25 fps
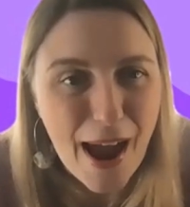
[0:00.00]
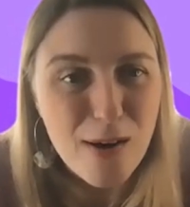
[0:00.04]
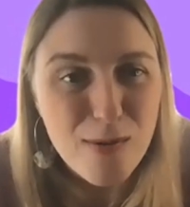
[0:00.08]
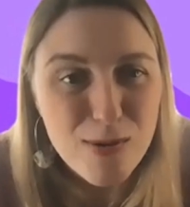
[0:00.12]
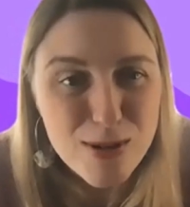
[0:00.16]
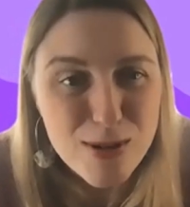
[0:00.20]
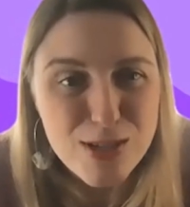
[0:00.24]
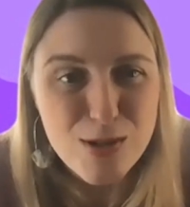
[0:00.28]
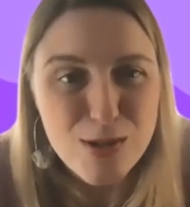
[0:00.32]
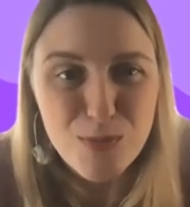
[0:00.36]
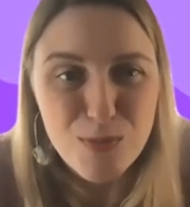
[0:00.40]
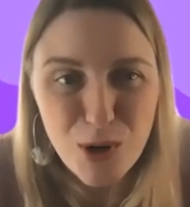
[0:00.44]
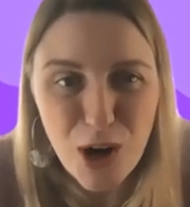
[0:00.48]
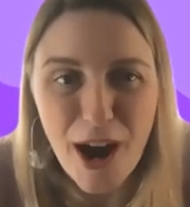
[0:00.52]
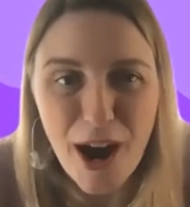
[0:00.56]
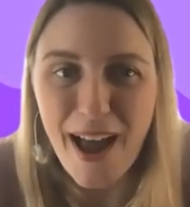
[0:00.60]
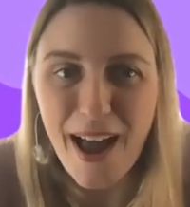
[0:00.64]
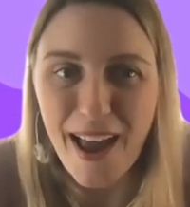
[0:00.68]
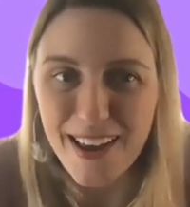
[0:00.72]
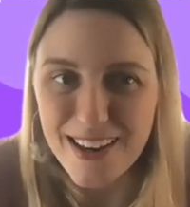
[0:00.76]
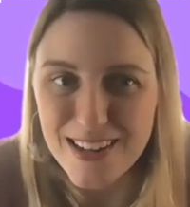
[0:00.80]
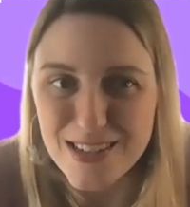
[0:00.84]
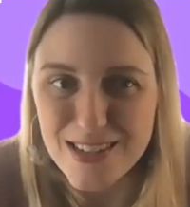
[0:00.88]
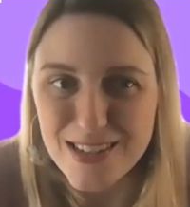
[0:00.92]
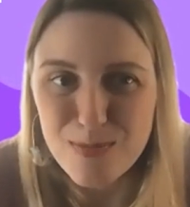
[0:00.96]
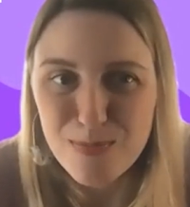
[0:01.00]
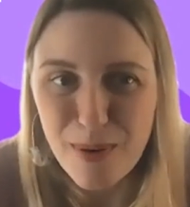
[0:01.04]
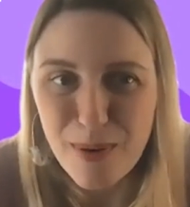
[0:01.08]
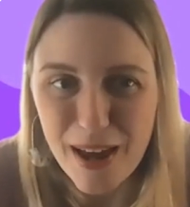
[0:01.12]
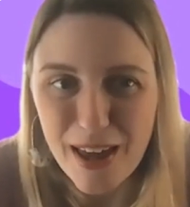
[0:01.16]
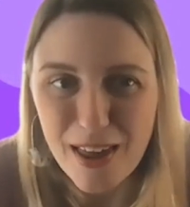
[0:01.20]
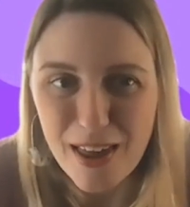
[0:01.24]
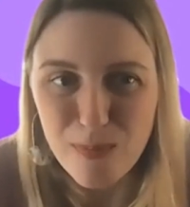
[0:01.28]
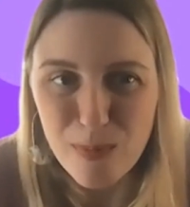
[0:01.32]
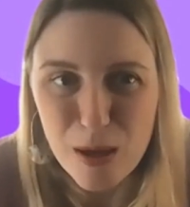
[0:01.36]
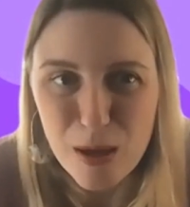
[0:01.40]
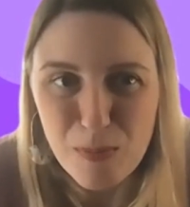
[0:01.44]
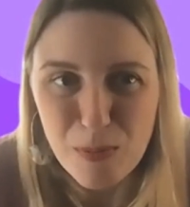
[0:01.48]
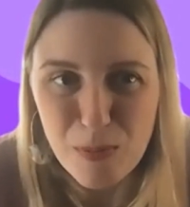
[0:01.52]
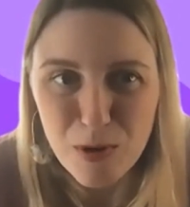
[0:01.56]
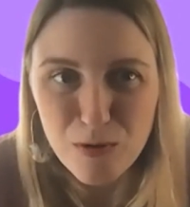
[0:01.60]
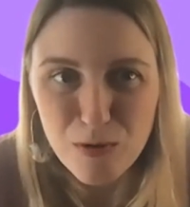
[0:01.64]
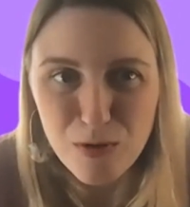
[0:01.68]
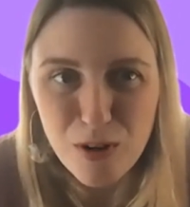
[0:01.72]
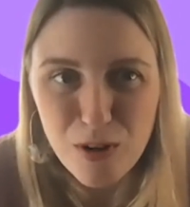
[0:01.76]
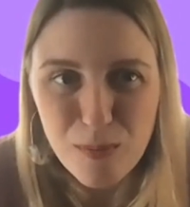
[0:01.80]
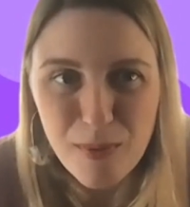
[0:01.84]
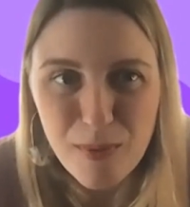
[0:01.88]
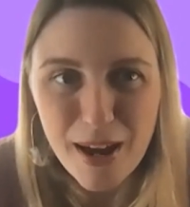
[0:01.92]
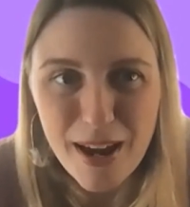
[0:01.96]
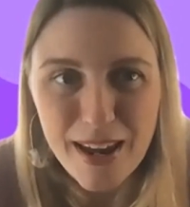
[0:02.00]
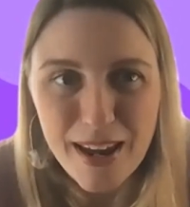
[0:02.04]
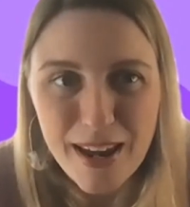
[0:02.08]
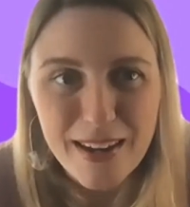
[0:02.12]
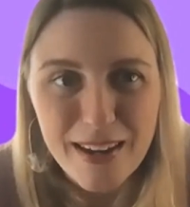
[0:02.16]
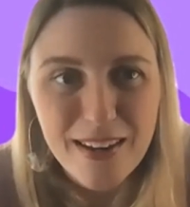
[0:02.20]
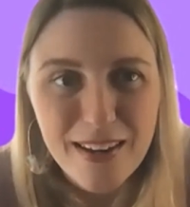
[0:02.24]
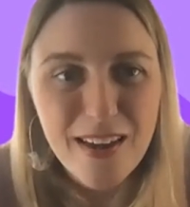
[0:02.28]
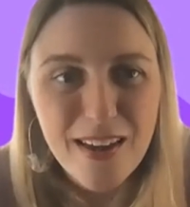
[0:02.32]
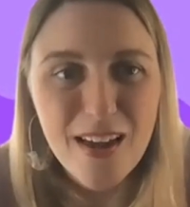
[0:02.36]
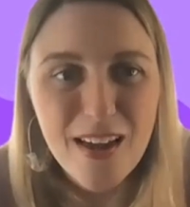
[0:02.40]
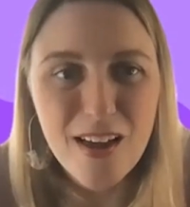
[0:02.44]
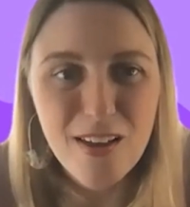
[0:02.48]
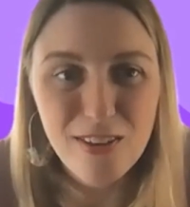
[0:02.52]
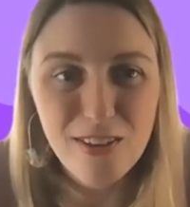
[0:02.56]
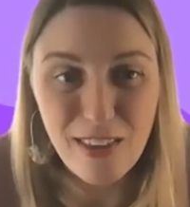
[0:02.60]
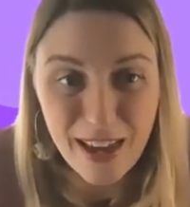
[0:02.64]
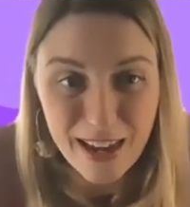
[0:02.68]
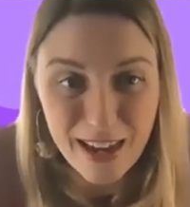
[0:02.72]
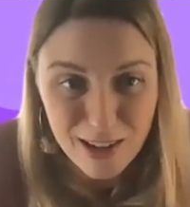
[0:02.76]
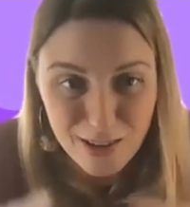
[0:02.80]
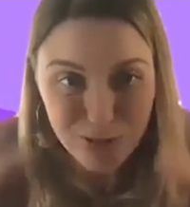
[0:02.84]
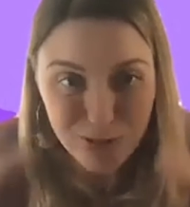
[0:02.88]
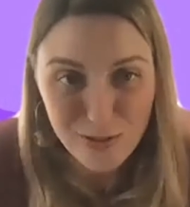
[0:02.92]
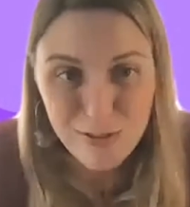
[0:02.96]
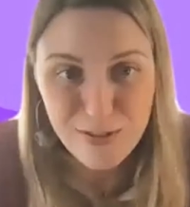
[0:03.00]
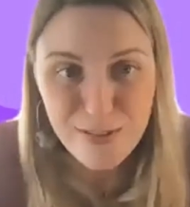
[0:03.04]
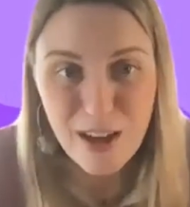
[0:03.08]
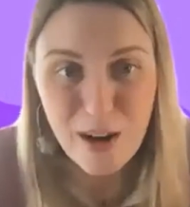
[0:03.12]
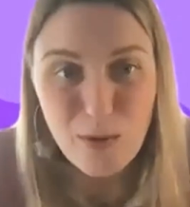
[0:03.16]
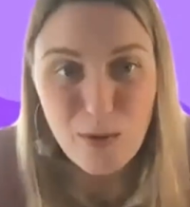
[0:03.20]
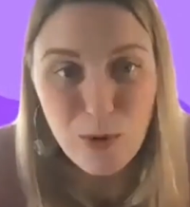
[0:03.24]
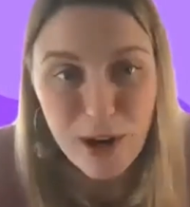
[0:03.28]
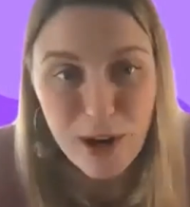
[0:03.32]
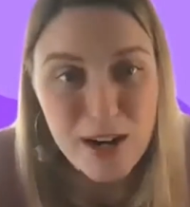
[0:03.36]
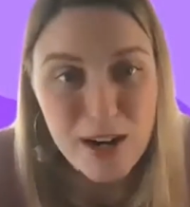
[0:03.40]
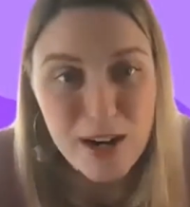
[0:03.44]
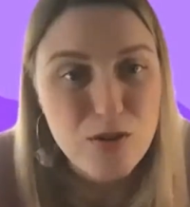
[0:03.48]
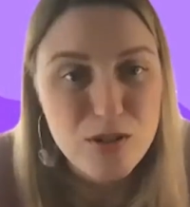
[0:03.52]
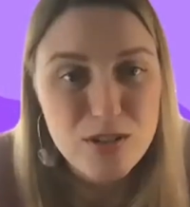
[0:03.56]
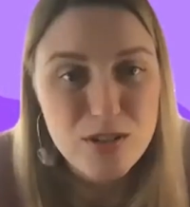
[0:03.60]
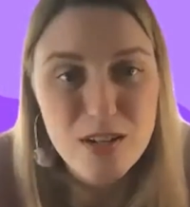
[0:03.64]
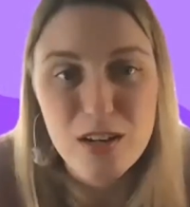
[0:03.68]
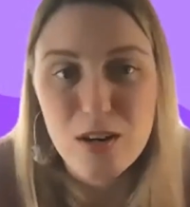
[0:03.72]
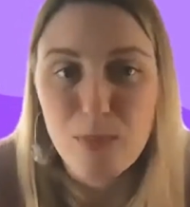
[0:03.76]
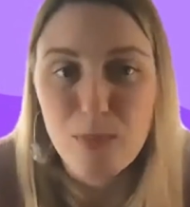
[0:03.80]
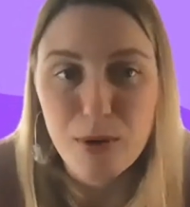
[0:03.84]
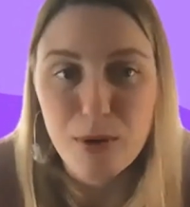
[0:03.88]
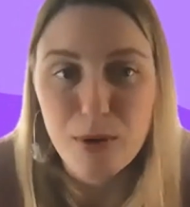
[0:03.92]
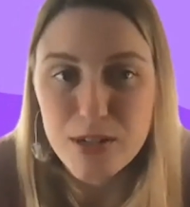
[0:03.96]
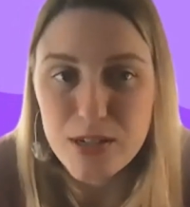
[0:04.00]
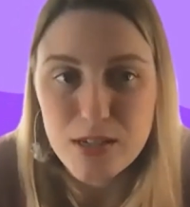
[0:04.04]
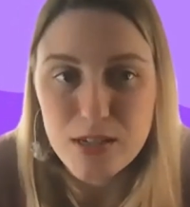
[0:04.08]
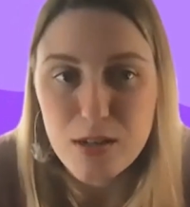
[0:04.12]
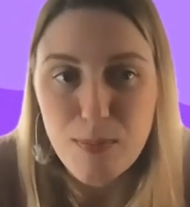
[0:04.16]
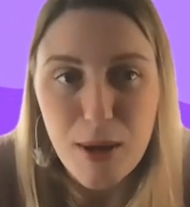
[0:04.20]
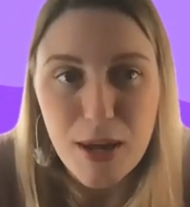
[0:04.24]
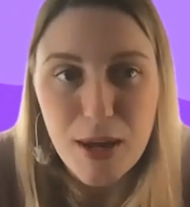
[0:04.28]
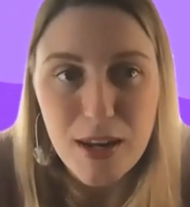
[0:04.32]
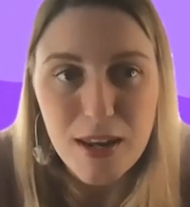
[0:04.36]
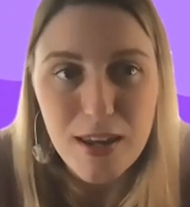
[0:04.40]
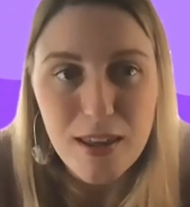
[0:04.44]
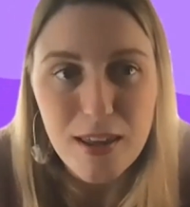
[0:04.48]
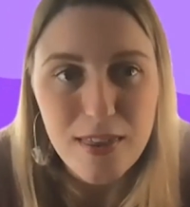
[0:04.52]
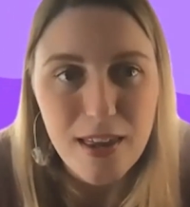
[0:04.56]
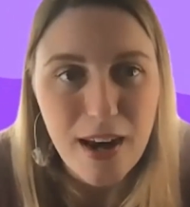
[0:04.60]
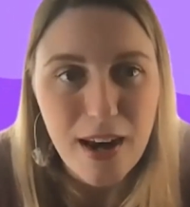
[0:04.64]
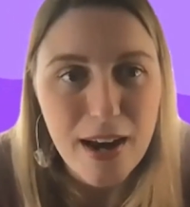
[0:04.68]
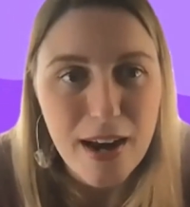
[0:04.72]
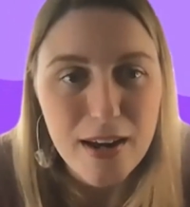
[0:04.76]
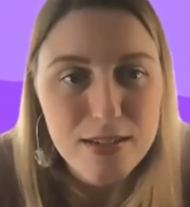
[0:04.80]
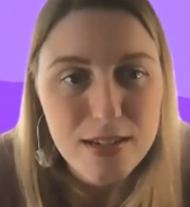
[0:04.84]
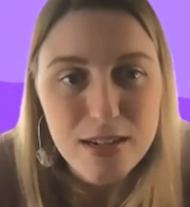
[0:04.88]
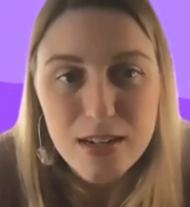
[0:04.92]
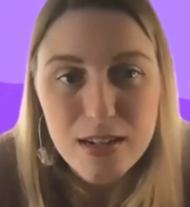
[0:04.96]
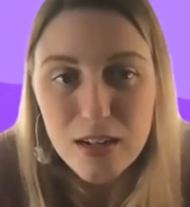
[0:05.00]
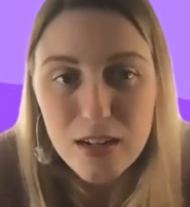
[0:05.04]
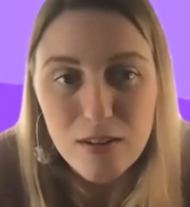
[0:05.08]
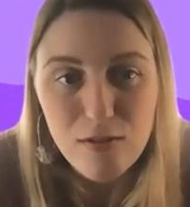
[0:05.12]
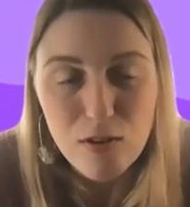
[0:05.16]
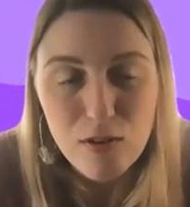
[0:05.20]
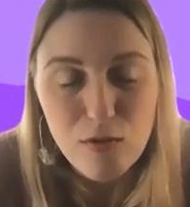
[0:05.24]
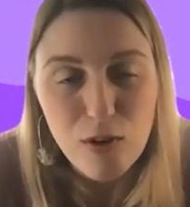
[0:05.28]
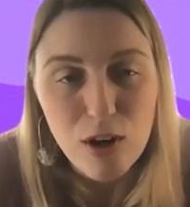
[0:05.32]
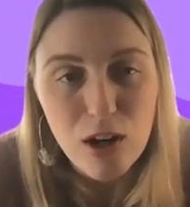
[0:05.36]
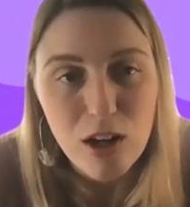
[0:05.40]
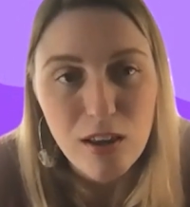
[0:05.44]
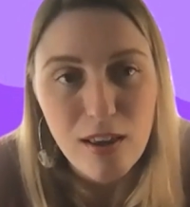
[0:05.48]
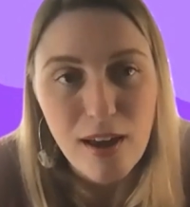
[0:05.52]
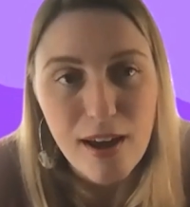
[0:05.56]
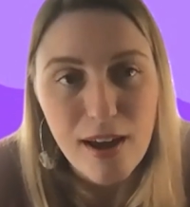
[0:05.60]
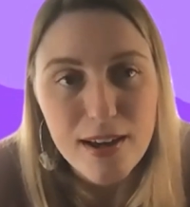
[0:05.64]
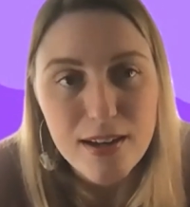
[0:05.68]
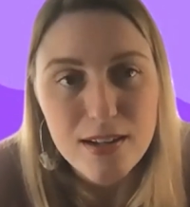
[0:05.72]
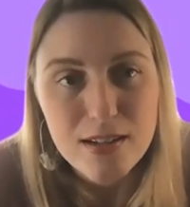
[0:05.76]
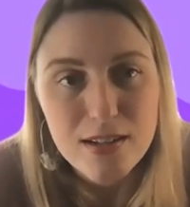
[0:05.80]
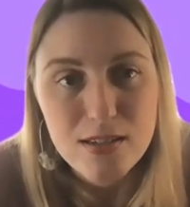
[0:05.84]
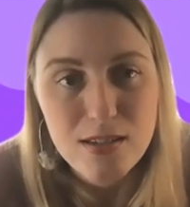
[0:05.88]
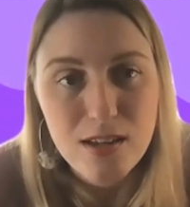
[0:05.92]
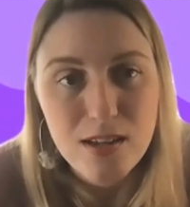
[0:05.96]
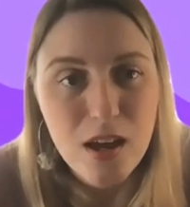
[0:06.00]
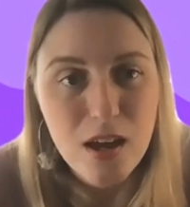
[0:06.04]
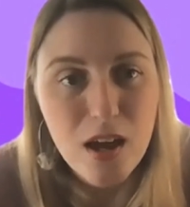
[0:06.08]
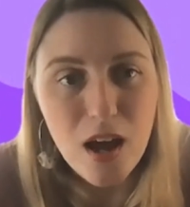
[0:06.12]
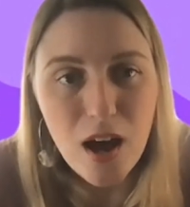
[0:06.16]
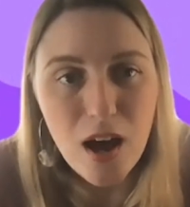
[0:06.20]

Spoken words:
was surprised by people from my life that were interested in participating, that I didn't even realize